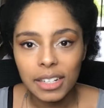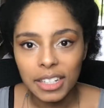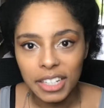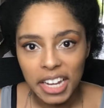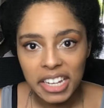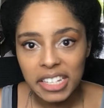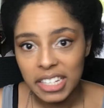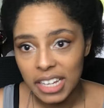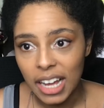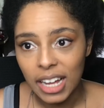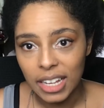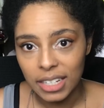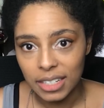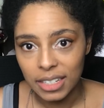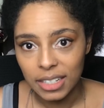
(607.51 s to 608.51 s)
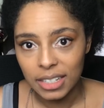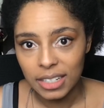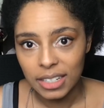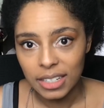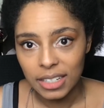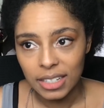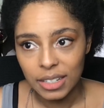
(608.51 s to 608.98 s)
get done
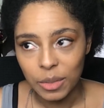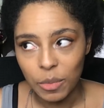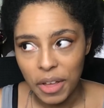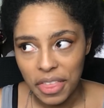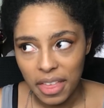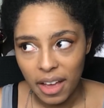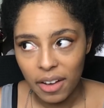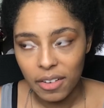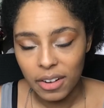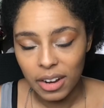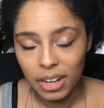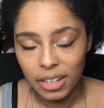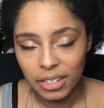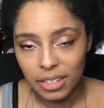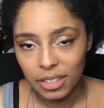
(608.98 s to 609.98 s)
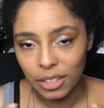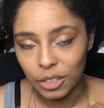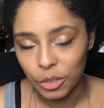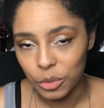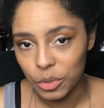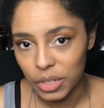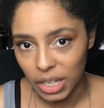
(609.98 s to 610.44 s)
without us
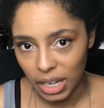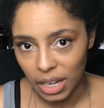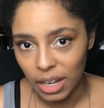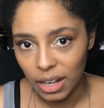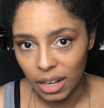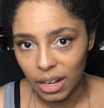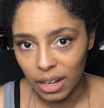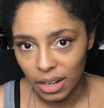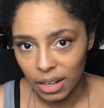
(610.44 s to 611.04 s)
losing